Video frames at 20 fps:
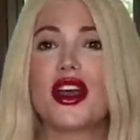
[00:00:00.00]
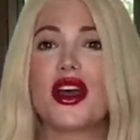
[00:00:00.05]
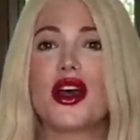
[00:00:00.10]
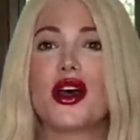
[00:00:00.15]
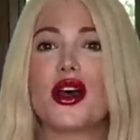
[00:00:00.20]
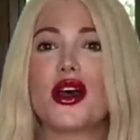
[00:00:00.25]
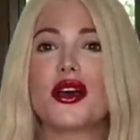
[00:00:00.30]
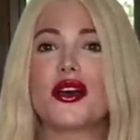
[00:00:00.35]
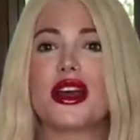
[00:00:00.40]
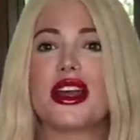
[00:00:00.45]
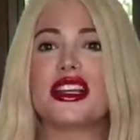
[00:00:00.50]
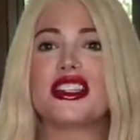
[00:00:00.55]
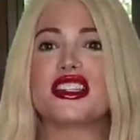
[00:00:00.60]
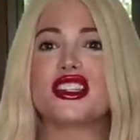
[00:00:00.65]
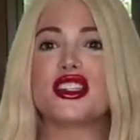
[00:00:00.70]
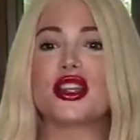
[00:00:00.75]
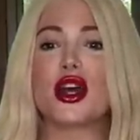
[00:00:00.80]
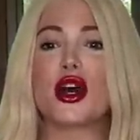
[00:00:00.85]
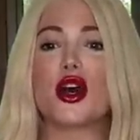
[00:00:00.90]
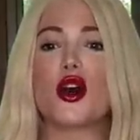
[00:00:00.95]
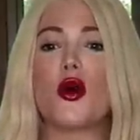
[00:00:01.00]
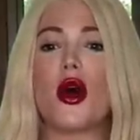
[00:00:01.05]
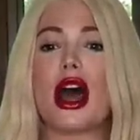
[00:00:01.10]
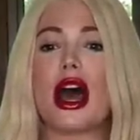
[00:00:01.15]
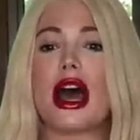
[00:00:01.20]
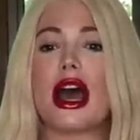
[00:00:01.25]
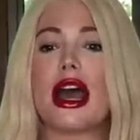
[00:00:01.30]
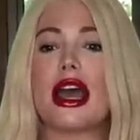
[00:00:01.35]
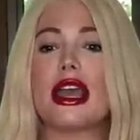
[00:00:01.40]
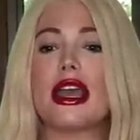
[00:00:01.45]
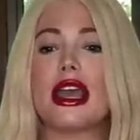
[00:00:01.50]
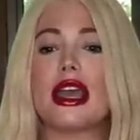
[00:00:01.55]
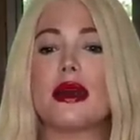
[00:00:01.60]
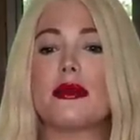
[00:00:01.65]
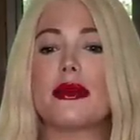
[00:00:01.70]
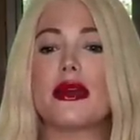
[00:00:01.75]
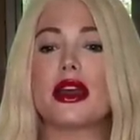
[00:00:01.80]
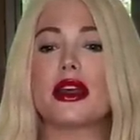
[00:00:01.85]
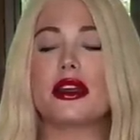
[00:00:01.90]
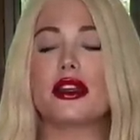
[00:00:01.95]
All right, so I
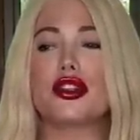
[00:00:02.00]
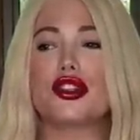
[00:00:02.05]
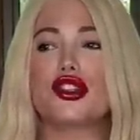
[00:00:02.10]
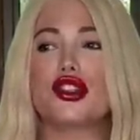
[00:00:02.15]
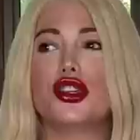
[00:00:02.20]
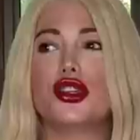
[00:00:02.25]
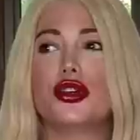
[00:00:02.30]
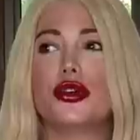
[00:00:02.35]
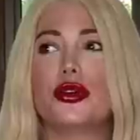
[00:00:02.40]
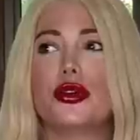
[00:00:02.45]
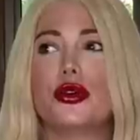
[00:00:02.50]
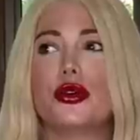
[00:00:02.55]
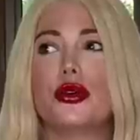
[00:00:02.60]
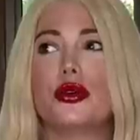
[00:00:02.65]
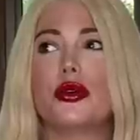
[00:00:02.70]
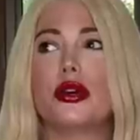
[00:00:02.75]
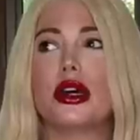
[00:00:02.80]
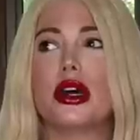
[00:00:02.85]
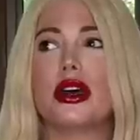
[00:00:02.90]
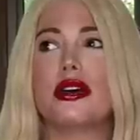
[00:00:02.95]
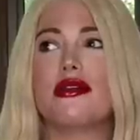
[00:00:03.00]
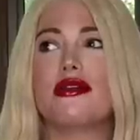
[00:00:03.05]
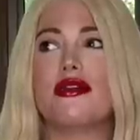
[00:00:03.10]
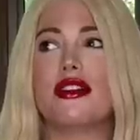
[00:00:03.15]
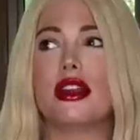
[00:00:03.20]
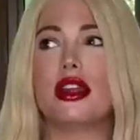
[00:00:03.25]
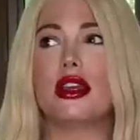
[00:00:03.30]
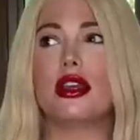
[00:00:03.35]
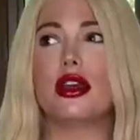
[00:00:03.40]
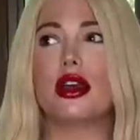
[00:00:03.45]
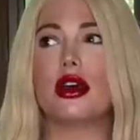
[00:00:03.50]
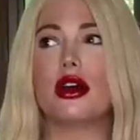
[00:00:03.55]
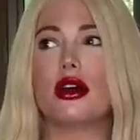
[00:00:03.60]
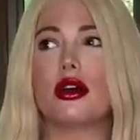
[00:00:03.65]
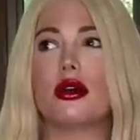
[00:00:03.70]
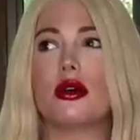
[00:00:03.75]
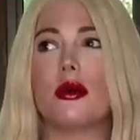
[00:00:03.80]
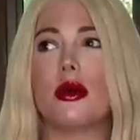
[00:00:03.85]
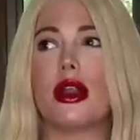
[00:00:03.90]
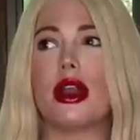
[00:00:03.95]
am gonna do a
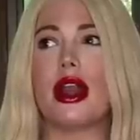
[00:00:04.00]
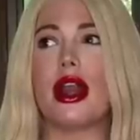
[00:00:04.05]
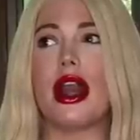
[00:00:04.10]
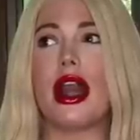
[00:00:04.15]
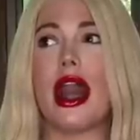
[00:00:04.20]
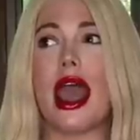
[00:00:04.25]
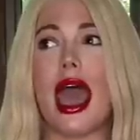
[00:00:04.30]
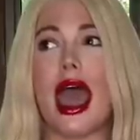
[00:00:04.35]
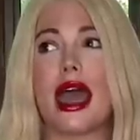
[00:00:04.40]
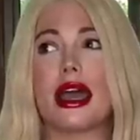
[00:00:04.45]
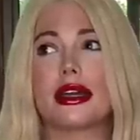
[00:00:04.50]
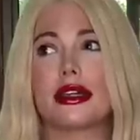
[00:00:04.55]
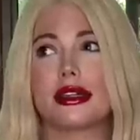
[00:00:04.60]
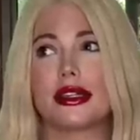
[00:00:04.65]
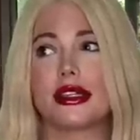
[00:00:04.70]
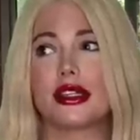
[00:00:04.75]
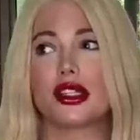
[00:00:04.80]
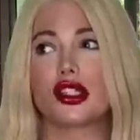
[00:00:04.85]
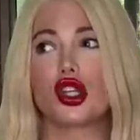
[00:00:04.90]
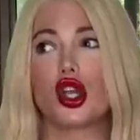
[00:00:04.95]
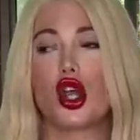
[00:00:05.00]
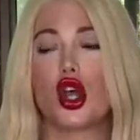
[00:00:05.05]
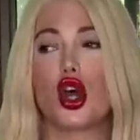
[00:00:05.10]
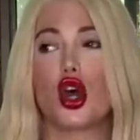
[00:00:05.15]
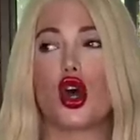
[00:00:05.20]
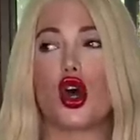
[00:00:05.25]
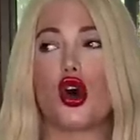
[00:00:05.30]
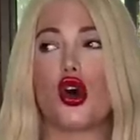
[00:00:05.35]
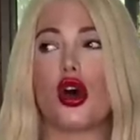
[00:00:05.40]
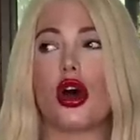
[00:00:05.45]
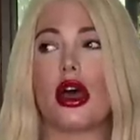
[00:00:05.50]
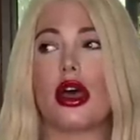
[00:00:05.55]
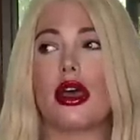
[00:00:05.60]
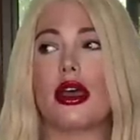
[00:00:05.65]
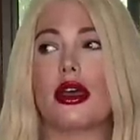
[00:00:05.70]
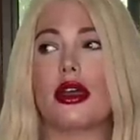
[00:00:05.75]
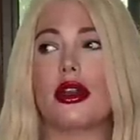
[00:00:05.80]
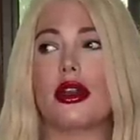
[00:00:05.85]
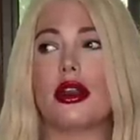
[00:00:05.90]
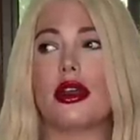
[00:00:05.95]
video next
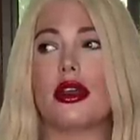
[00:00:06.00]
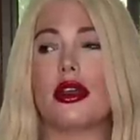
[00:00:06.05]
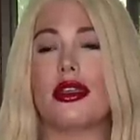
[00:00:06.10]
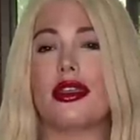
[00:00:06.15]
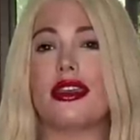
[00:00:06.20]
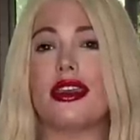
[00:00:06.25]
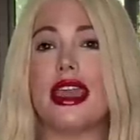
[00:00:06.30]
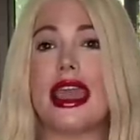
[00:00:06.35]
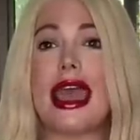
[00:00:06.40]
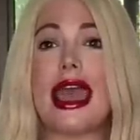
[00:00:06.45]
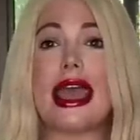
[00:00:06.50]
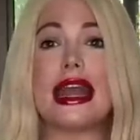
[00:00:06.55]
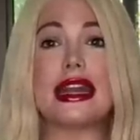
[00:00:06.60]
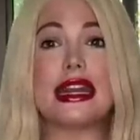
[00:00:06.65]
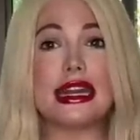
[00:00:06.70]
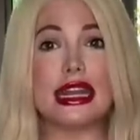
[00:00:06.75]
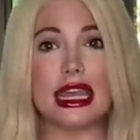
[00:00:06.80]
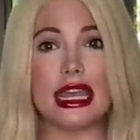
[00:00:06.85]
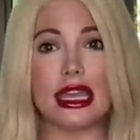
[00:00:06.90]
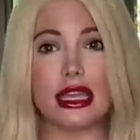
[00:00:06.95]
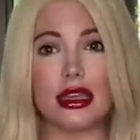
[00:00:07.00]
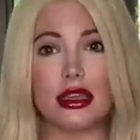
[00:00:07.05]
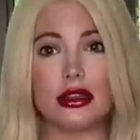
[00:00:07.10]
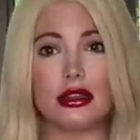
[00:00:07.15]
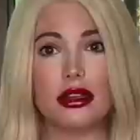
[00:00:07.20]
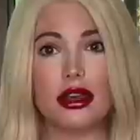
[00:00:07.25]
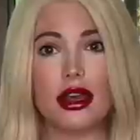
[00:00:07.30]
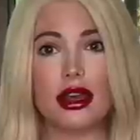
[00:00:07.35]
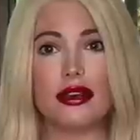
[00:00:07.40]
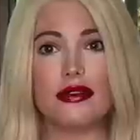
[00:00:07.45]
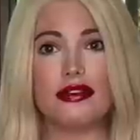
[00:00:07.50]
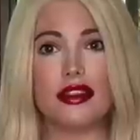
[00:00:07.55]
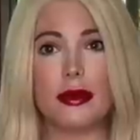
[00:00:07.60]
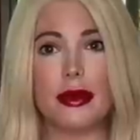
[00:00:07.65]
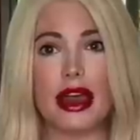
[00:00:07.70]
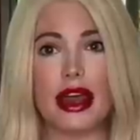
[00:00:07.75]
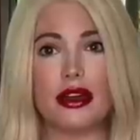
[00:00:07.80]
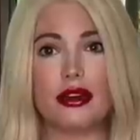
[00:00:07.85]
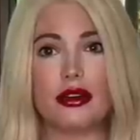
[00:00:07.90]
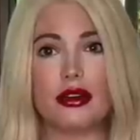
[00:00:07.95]
on the ending of the
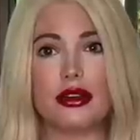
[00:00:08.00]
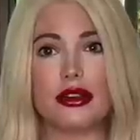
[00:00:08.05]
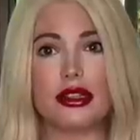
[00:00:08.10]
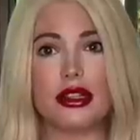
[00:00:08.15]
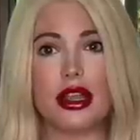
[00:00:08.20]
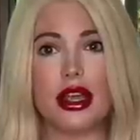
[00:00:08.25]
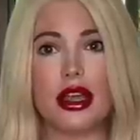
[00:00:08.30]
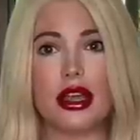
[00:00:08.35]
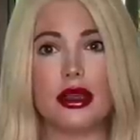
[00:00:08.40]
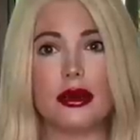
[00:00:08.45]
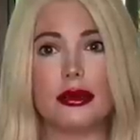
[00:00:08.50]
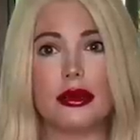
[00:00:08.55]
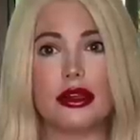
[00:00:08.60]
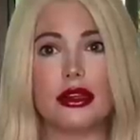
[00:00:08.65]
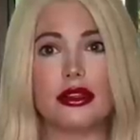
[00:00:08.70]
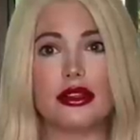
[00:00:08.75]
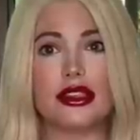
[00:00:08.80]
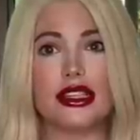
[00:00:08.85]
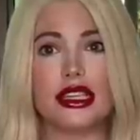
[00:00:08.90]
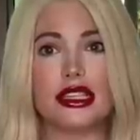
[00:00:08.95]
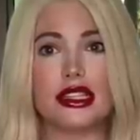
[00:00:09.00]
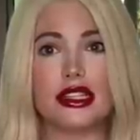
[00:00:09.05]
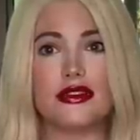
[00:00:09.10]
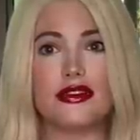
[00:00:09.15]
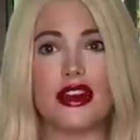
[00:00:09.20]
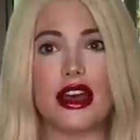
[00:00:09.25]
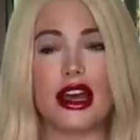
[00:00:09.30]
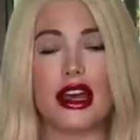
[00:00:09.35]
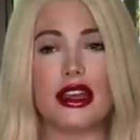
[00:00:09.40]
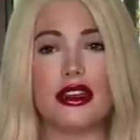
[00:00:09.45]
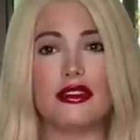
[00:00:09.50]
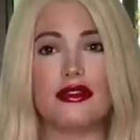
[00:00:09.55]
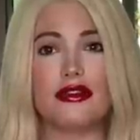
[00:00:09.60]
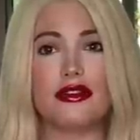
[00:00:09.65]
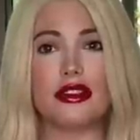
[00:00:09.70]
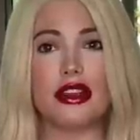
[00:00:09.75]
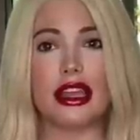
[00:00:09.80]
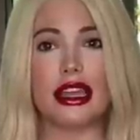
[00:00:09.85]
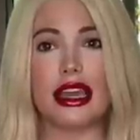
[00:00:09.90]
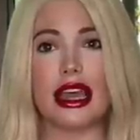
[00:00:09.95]
Bad Girls Club season 5,
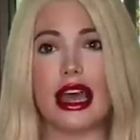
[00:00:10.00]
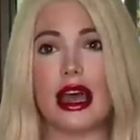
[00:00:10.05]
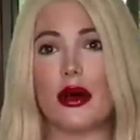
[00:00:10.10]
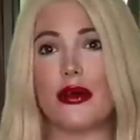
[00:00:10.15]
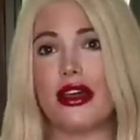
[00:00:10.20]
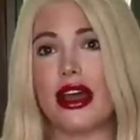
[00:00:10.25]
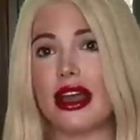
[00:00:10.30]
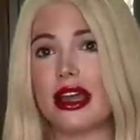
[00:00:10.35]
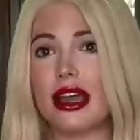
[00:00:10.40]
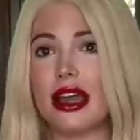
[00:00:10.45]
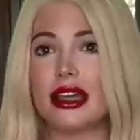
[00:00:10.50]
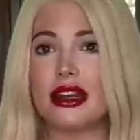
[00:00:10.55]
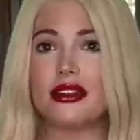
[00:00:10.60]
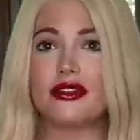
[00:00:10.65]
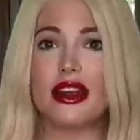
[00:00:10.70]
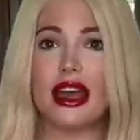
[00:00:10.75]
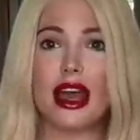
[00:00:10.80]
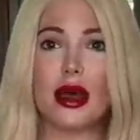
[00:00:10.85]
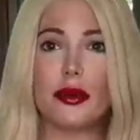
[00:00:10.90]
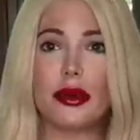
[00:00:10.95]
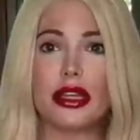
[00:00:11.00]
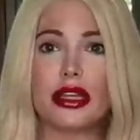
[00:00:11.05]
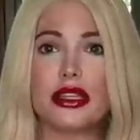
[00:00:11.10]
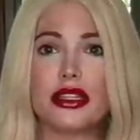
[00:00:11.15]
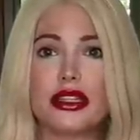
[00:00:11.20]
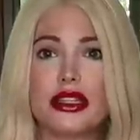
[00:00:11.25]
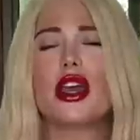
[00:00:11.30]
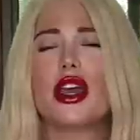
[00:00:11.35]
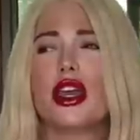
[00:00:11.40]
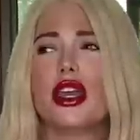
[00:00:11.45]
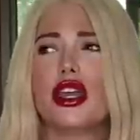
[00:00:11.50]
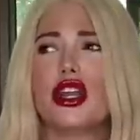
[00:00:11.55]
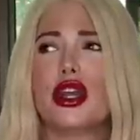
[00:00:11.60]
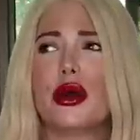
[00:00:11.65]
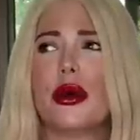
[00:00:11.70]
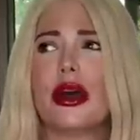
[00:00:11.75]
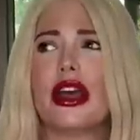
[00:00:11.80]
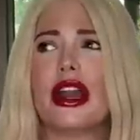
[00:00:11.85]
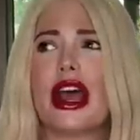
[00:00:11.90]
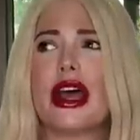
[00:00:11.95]
like how that kind of happened. You know
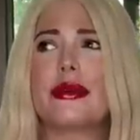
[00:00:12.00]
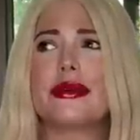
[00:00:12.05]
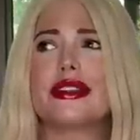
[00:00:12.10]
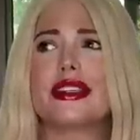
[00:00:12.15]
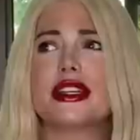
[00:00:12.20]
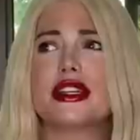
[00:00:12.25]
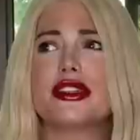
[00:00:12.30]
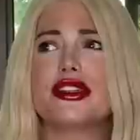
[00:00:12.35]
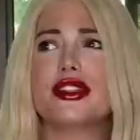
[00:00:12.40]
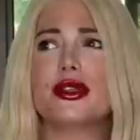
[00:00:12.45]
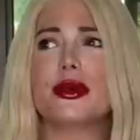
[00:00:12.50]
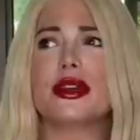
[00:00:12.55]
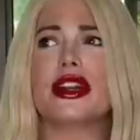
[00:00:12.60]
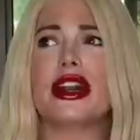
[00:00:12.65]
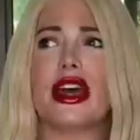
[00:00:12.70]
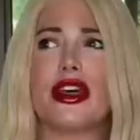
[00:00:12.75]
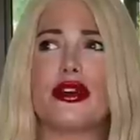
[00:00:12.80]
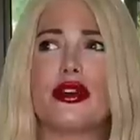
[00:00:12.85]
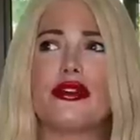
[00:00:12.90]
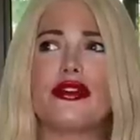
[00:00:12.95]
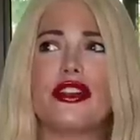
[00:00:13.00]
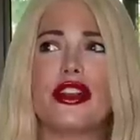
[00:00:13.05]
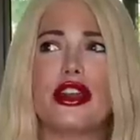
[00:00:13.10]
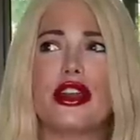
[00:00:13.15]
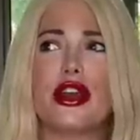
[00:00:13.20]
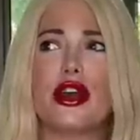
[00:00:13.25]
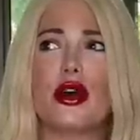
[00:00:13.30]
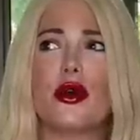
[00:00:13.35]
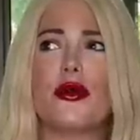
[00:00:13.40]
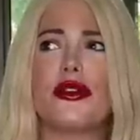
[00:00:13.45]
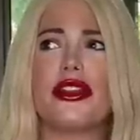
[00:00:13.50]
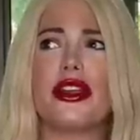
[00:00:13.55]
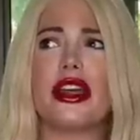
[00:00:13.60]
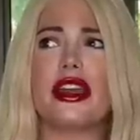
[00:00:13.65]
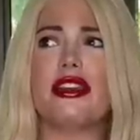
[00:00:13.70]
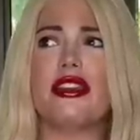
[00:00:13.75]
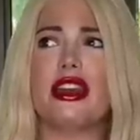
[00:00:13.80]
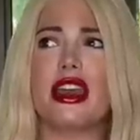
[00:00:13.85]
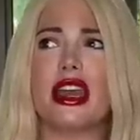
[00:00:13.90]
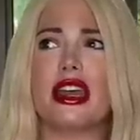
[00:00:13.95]
what? I was gonna do another video with
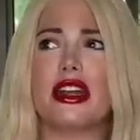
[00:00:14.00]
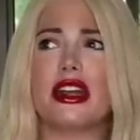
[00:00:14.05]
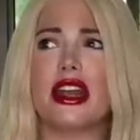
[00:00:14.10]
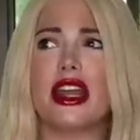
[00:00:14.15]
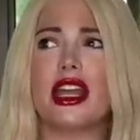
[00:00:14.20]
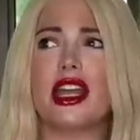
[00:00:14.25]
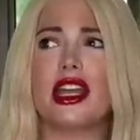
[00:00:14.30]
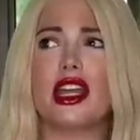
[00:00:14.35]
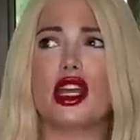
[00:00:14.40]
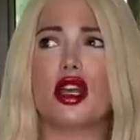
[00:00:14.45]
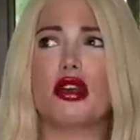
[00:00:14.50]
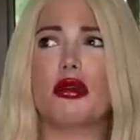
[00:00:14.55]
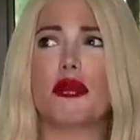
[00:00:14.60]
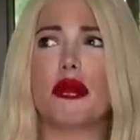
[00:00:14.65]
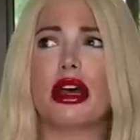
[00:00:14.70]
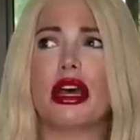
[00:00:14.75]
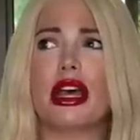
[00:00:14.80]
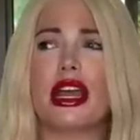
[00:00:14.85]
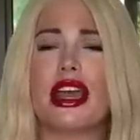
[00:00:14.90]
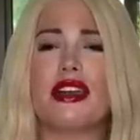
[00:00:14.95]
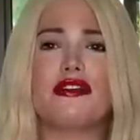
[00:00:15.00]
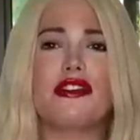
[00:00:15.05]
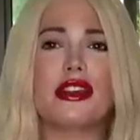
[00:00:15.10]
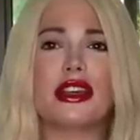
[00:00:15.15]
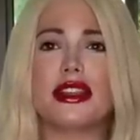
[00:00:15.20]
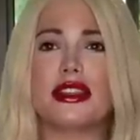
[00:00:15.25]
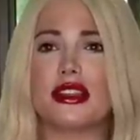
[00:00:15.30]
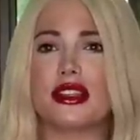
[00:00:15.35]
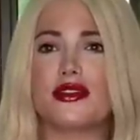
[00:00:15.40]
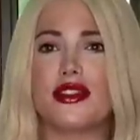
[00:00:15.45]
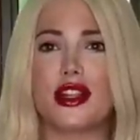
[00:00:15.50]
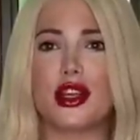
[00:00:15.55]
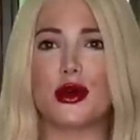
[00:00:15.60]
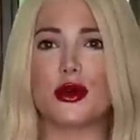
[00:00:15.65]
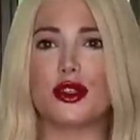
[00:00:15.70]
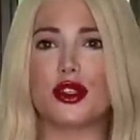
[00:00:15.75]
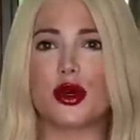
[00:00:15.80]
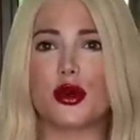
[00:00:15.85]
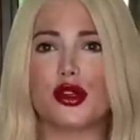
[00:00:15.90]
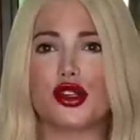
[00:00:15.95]
like the ending, but I feel like this video
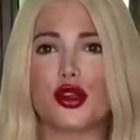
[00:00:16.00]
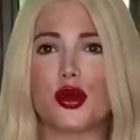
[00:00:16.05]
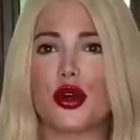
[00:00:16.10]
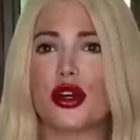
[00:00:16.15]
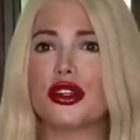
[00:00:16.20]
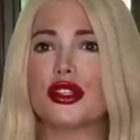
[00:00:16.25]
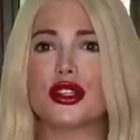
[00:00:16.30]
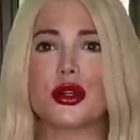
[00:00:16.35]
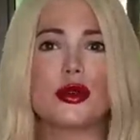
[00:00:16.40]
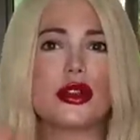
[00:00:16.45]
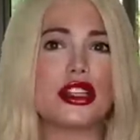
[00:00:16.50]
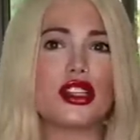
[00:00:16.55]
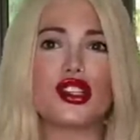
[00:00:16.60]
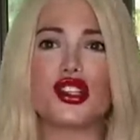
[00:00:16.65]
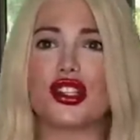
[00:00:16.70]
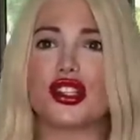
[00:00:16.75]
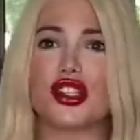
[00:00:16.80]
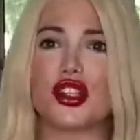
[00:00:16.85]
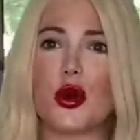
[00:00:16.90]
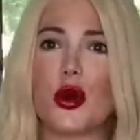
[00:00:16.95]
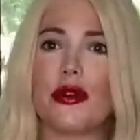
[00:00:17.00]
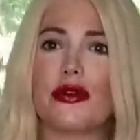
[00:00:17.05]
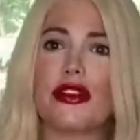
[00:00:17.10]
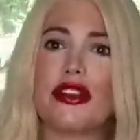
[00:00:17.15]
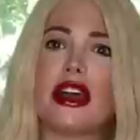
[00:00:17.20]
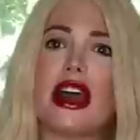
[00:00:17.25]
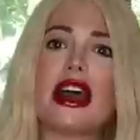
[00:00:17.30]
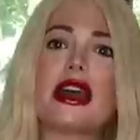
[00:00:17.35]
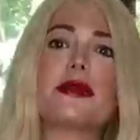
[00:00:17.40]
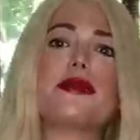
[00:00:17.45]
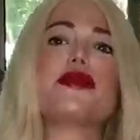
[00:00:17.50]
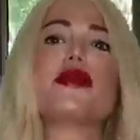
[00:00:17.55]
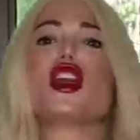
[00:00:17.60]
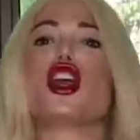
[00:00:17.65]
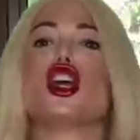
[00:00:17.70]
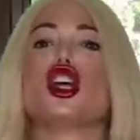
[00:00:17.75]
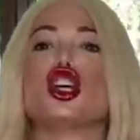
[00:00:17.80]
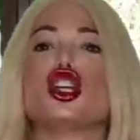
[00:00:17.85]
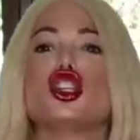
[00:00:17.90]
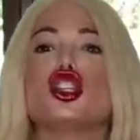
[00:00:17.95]
is so short, so let's just go over that.
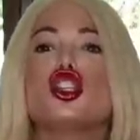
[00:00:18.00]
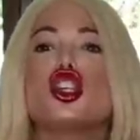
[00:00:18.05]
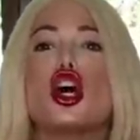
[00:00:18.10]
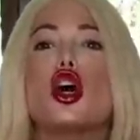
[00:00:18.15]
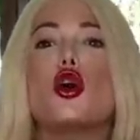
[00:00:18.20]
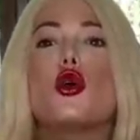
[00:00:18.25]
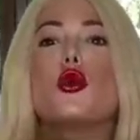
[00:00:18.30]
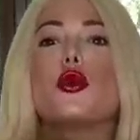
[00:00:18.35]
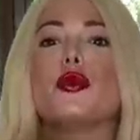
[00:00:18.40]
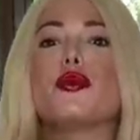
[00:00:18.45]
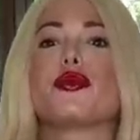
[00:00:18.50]
So,